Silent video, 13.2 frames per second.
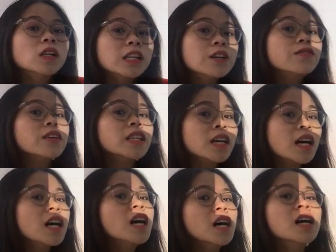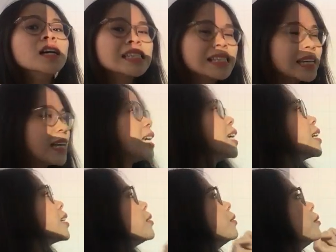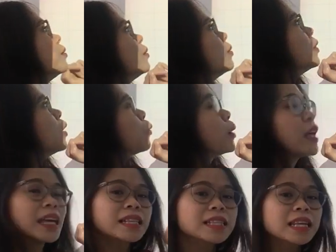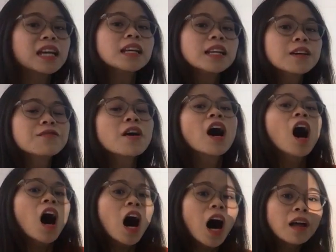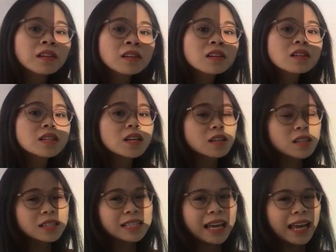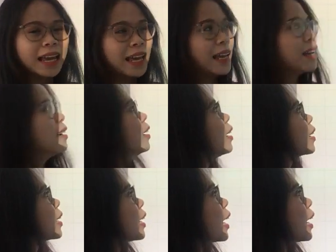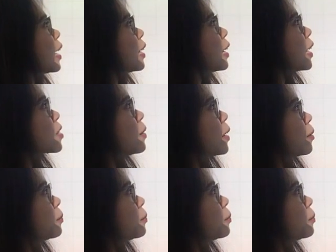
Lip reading: live in the sea. We can say live under the sea. Okay, next one.